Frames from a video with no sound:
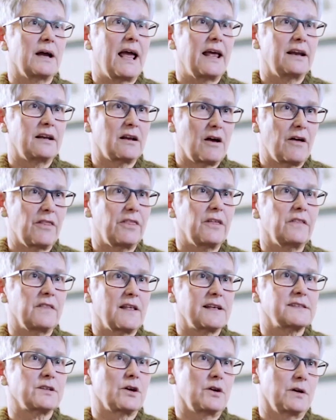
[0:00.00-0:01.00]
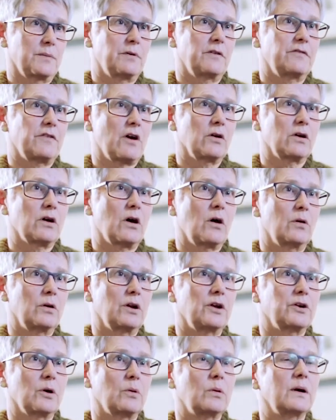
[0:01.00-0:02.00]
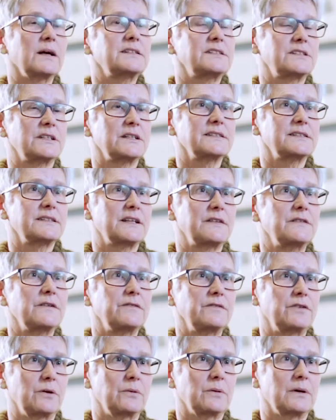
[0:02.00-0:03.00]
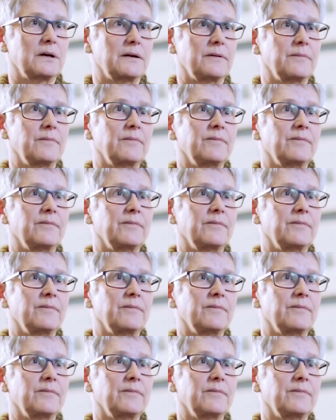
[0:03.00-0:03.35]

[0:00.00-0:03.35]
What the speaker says: and I think that's going to provoke a whole lot of questions in the viewer.